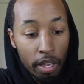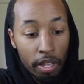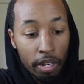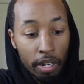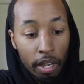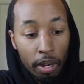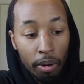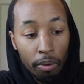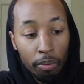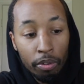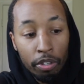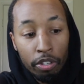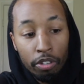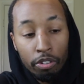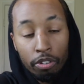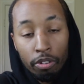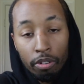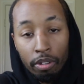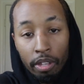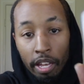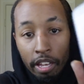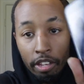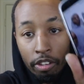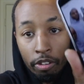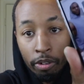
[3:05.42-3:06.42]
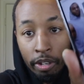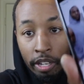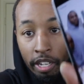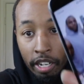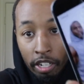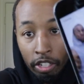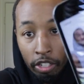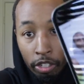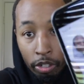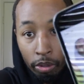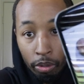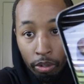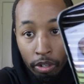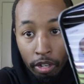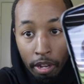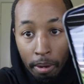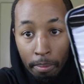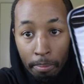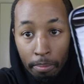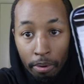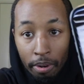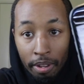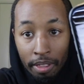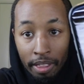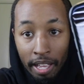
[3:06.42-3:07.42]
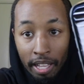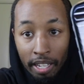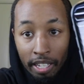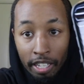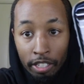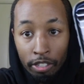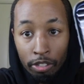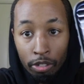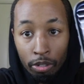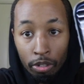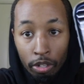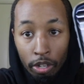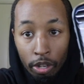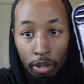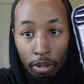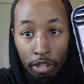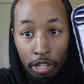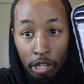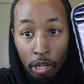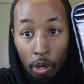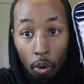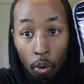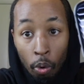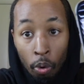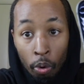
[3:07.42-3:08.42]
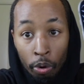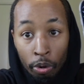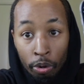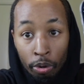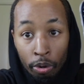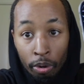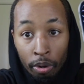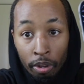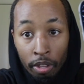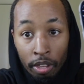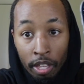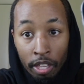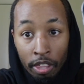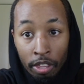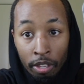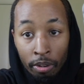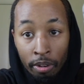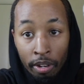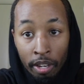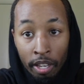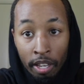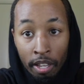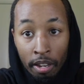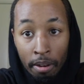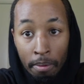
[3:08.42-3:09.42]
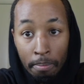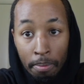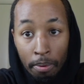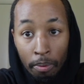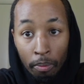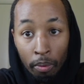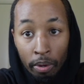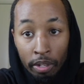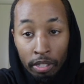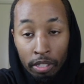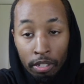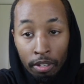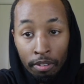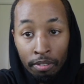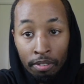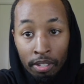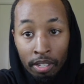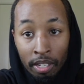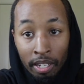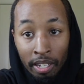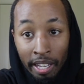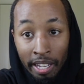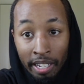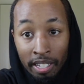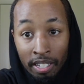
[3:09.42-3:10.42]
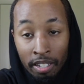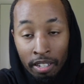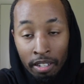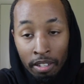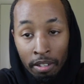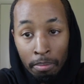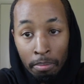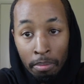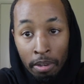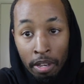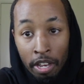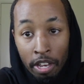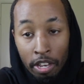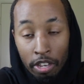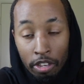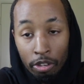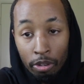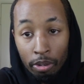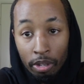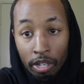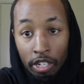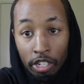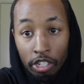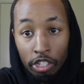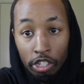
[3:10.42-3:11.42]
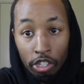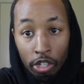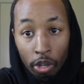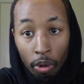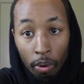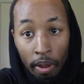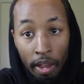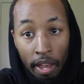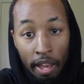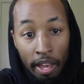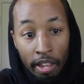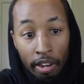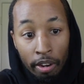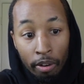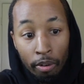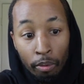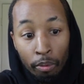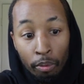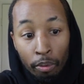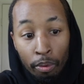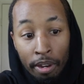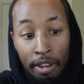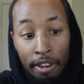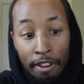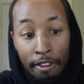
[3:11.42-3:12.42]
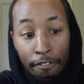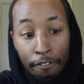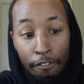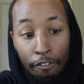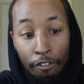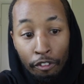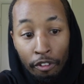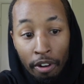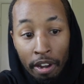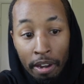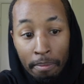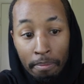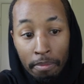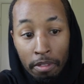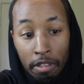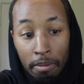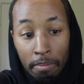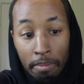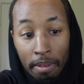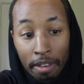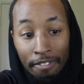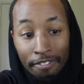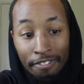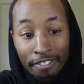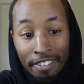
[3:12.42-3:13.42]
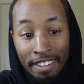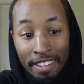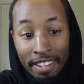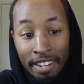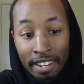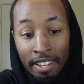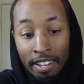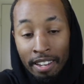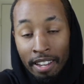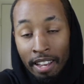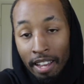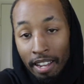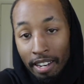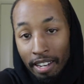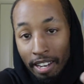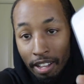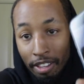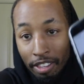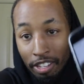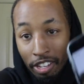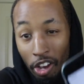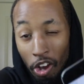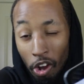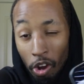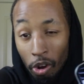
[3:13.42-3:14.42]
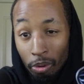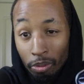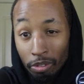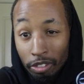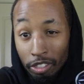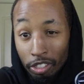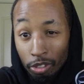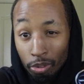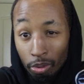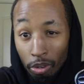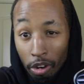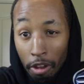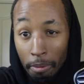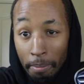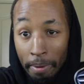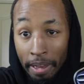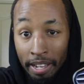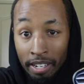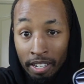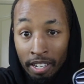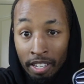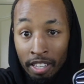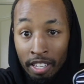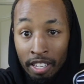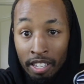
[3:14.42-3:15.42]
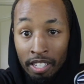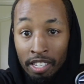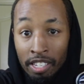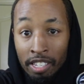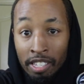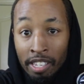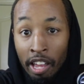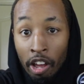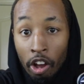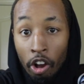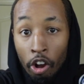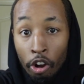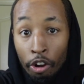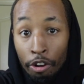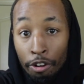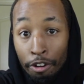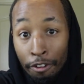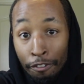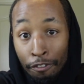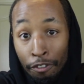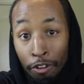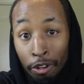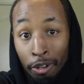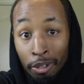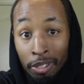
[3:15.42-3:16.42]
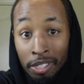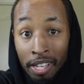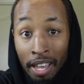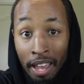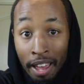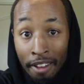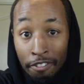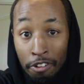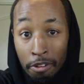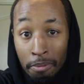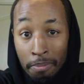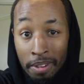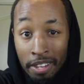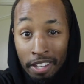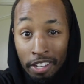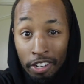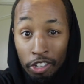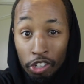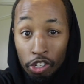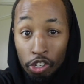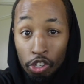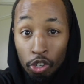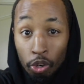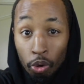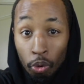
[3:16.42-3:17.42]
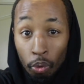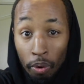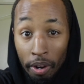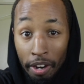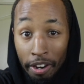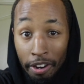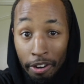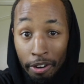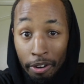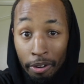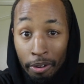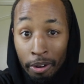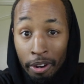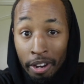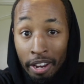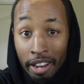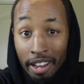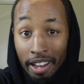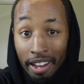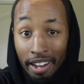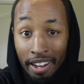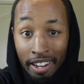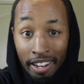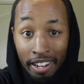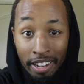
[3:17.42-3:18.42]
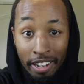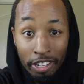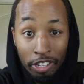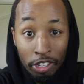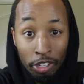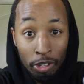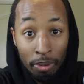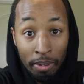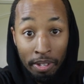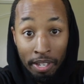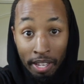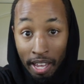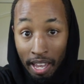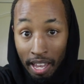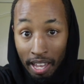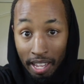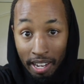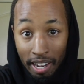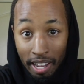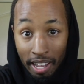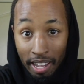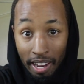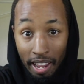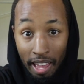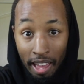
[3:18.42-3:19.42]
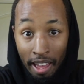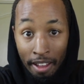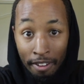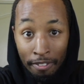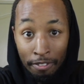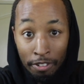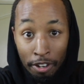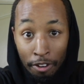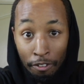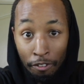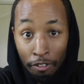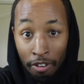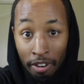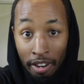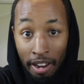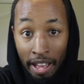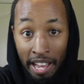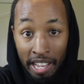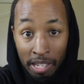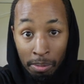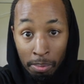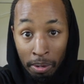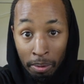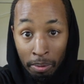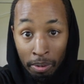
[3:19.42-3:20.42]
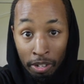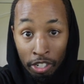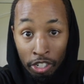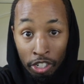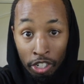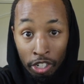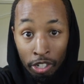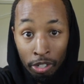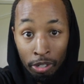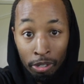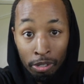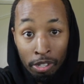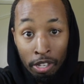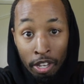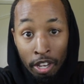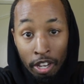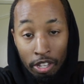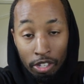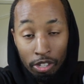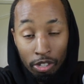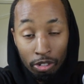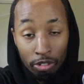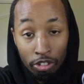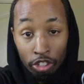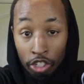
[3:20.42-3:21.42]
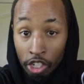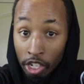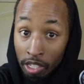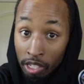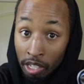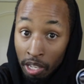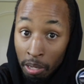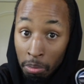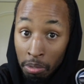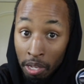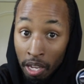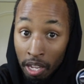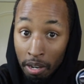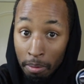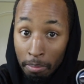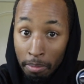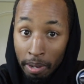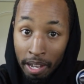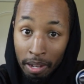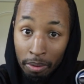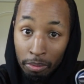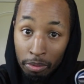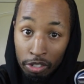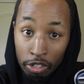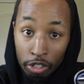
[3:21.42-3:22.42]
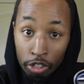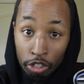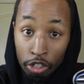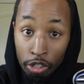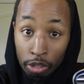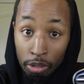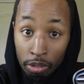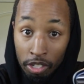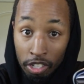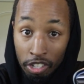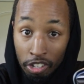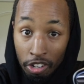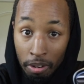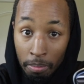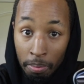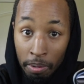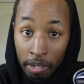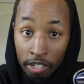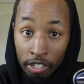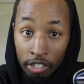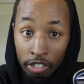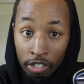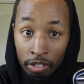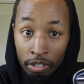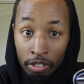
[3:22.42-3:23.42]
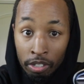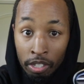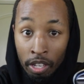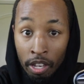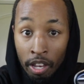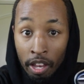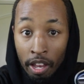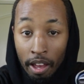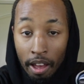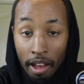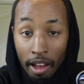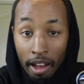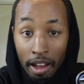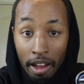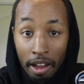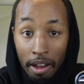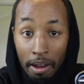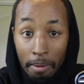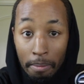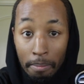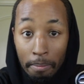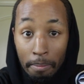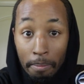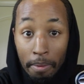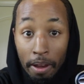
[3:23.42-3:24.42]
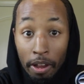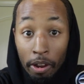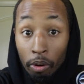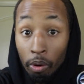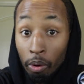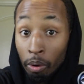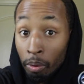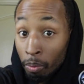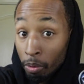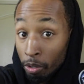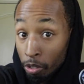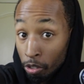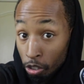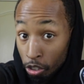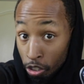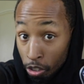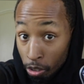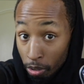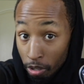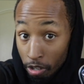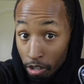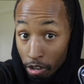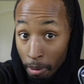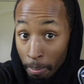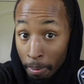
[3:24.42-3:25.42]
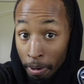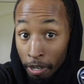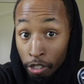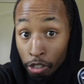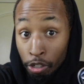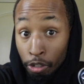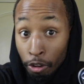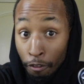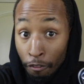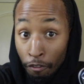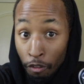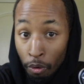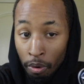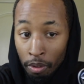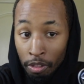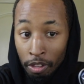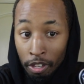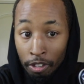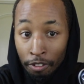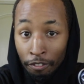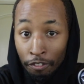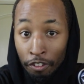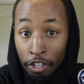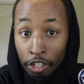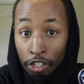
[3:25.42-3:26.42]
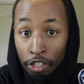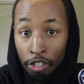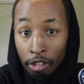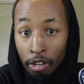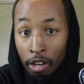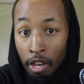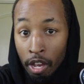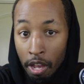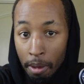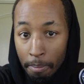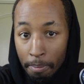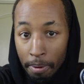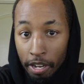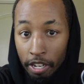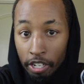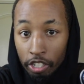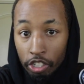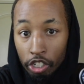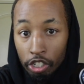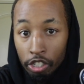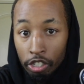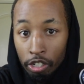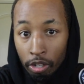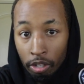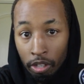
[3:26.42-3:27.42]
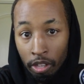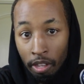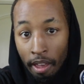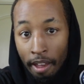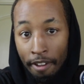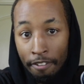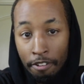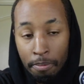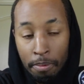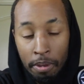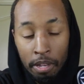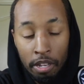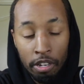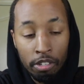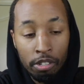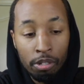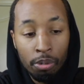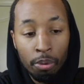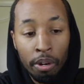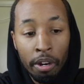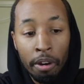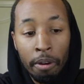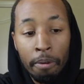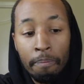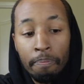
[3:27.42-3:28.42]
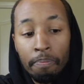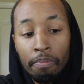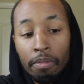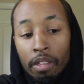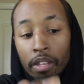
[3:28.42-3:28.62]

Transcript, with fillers: Now, when you do that, you'll get a little number and that lets you know the order that they're in, but once you selected them, you can just go ahead and reframe them if needed. Now, the only drawback to this is that all your photos have to be in a square. Uh, you cannot have different aspect ratios, so just keep that in mind when you're choosing your pictures um, or when you're shooting your pictures for this feature, but just know they have to be in a square.